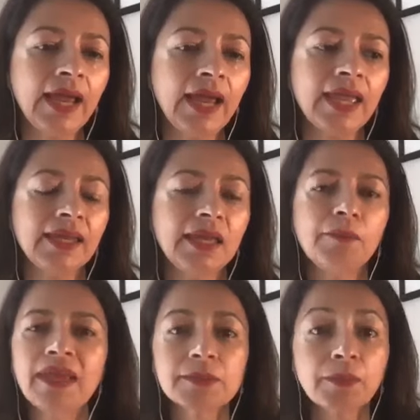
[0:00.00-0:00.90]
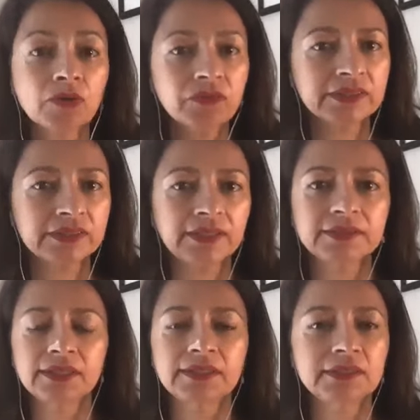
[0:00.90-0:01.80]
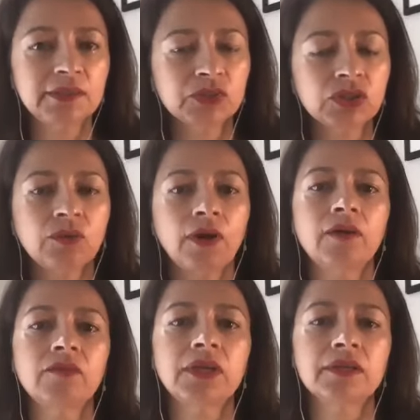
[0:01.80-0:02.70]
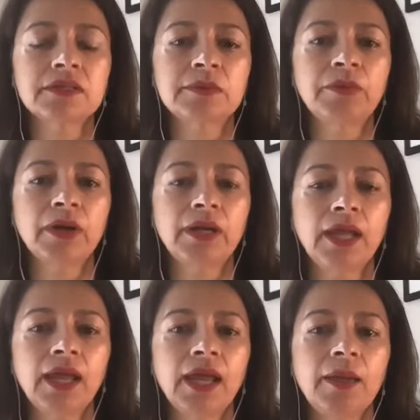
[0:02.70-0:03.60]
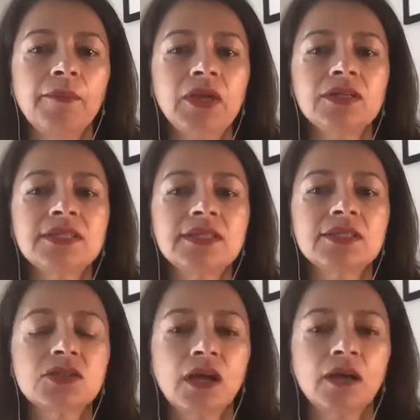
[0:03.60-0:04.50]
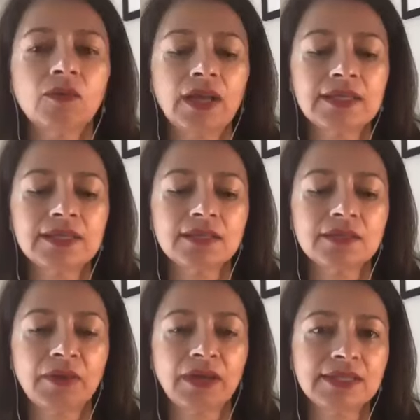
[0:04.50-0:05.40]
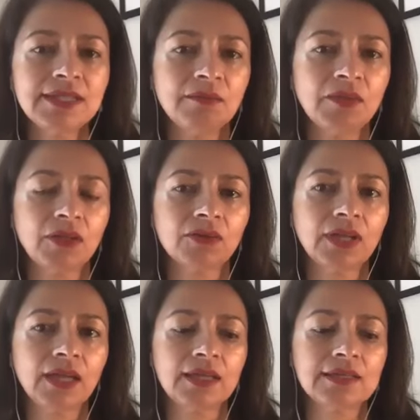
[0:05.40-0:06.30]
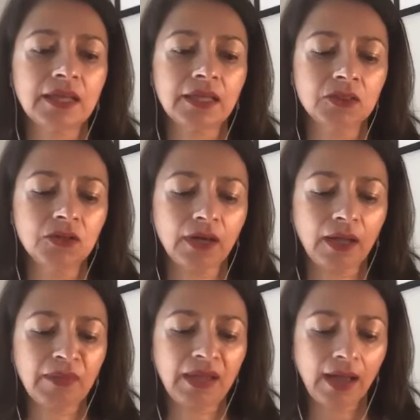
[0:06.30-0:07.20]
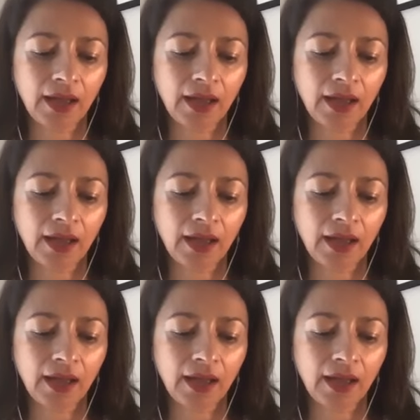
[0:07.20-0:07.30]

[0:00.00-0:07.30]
And it makes perfect sense and it seems so obvious, but because it's not, what I said to my team the other day is like, look, I mean,